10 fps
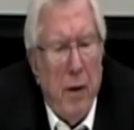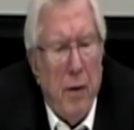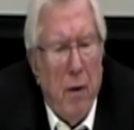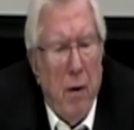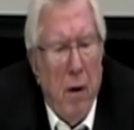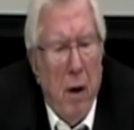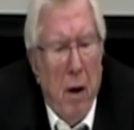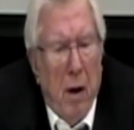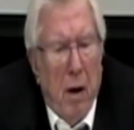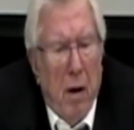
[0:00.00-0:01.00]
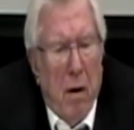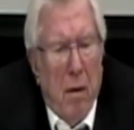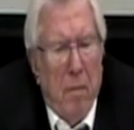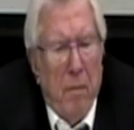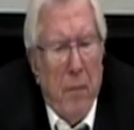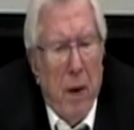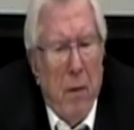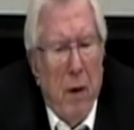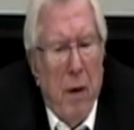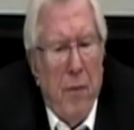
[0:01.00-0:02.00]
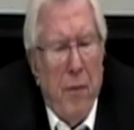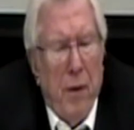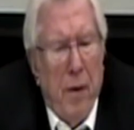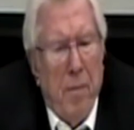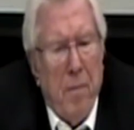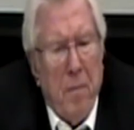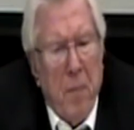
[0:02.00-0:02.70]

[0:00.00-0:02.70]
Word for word: So um, if um,